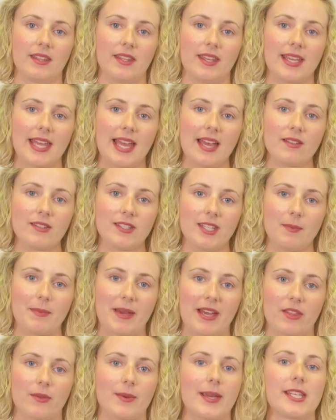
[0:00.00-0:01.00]
The accounting
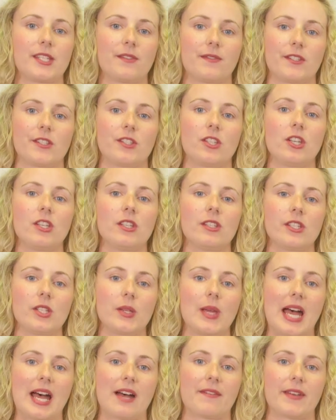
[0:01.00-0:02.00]
pathway is for students
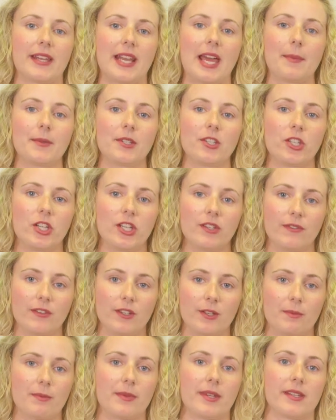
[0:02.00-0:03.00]
who have an aptitude
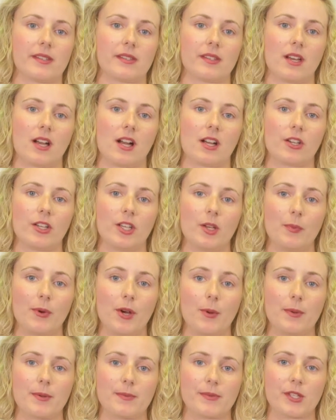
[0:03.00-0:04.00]
for numbers, are good at
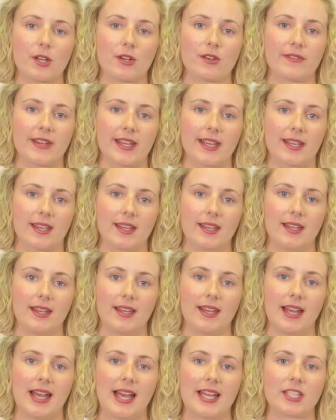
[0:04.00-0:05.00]
problem solving
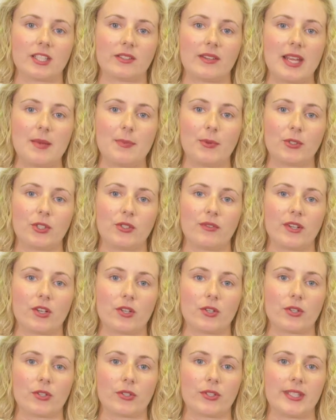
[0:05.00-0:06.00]
and are able to
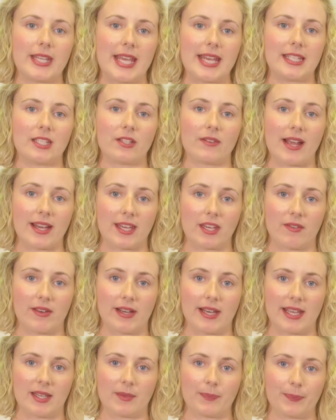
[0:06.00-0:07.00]
record data
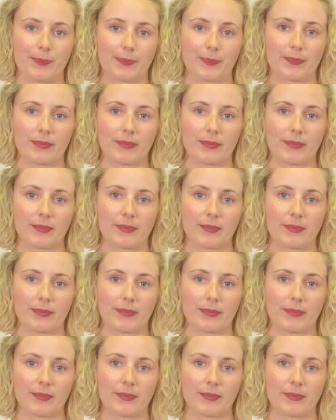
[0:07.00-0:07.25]
accurately.